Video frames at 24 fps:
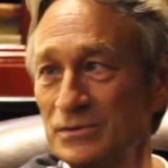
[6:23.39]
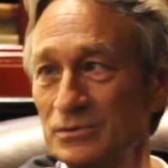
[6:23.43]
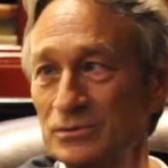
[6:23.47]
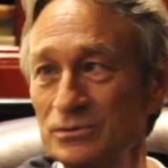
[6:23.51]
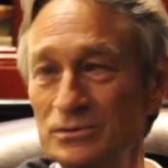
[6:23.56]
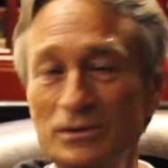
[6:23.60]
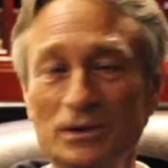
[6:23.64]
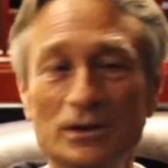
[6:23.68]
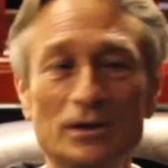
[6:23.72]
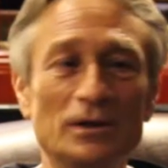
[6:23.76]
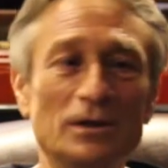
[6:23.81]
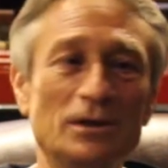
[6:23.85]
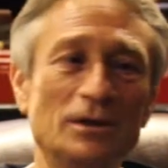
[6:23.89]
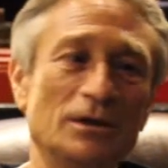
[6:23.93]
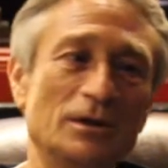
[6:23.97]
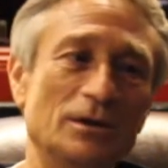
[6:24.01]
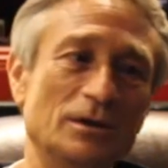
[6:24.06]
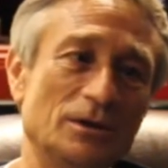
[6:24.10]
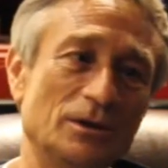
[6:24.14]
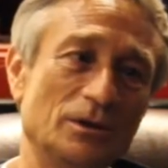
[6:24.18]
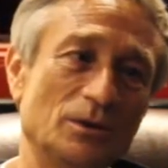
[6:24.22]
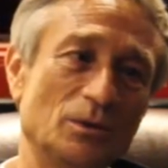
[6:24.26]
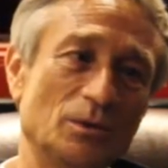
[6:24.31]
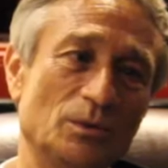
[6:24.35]
So
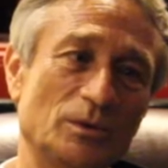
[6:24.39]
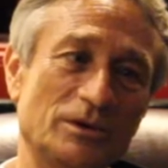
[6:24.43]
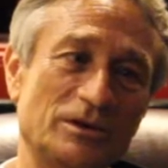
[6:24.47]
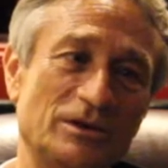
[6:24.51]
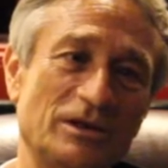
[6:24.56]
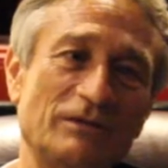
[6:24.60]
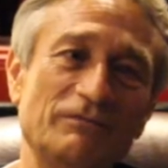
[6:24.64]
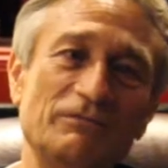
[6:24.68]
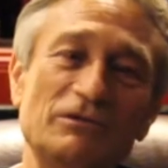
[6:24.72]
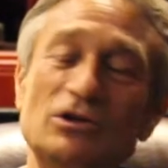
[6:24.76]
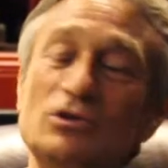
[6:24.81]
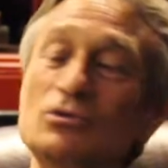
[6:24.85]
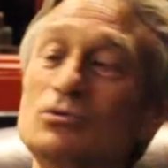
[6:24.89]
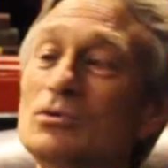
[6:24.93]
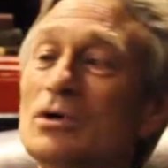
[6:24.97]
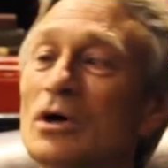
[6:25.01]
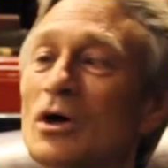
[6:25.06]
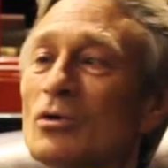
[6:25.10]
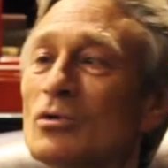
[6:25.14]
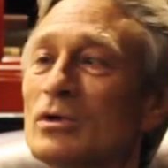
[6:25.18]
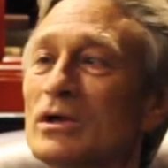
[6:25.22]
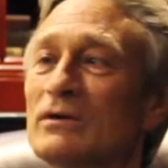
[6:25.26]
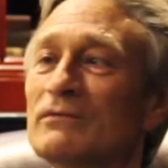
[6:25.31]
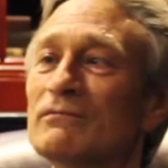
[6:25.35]
what can we do?
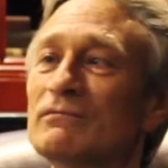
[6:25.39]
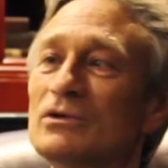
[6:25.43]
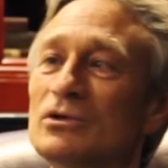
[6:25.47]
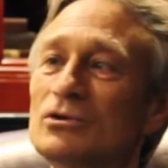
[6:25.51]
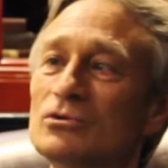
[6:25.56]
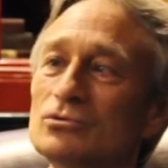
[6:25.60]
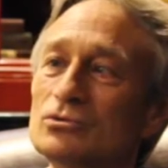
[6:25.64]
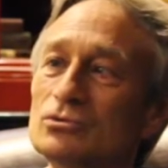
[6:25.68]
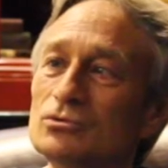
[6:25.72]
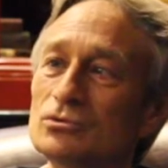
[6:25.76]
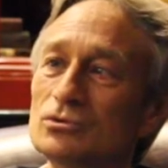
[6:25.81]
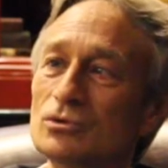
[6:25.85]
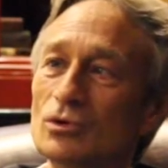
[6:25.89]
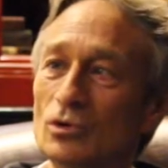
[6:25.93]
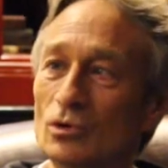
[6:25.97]
How can we do?